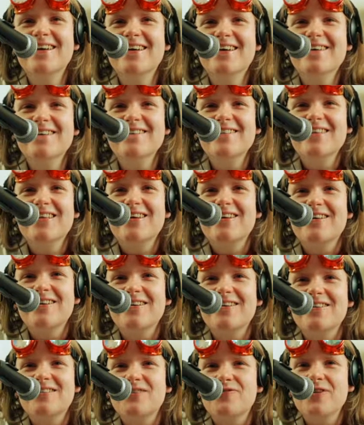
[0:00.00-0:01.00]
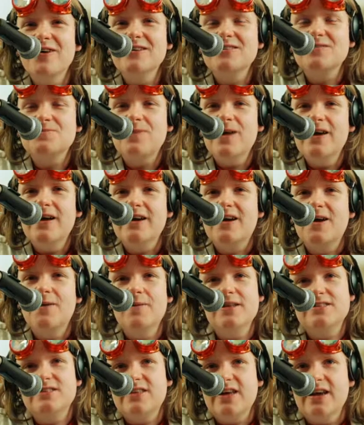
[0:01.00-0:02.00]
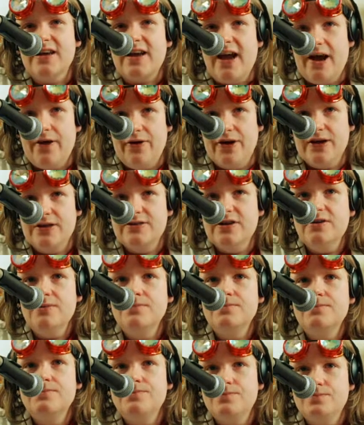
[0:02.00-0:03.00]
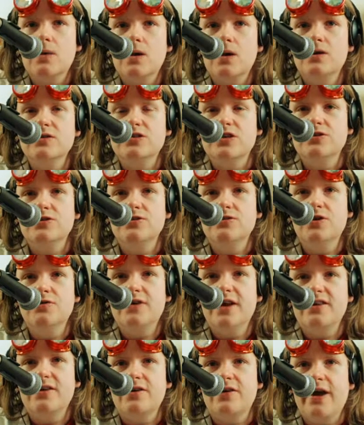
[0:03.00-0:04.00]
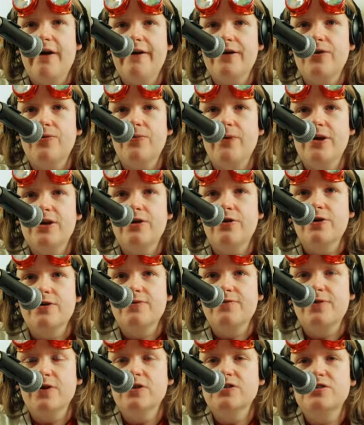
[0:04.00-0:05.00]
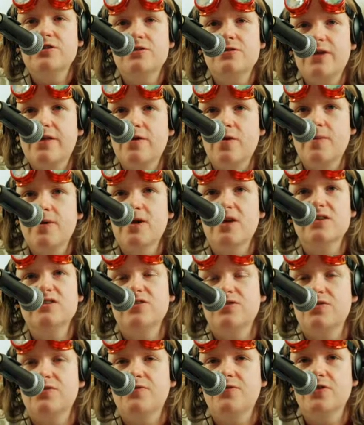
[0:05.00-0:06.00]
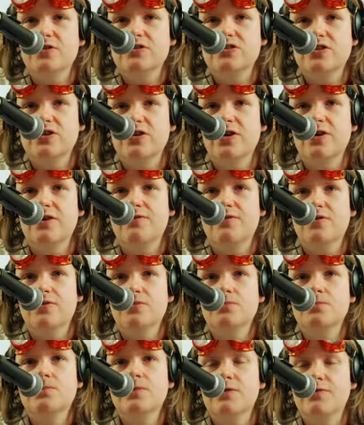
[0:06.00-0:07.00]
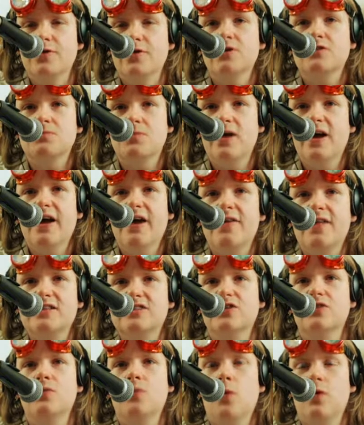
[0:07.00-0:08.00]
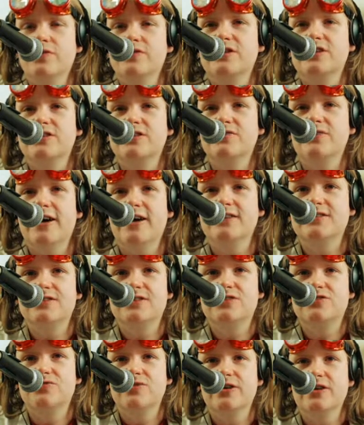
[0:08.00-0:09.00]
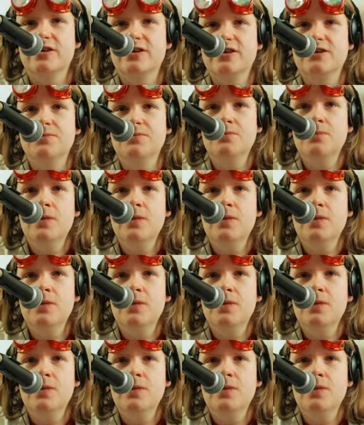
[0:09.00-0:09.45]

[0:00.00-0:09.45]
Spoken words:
first player commits their character, so you don't get your character ready going first. You don't get their abilities on your first turn if you're the first player. That's your one disadvantage, really.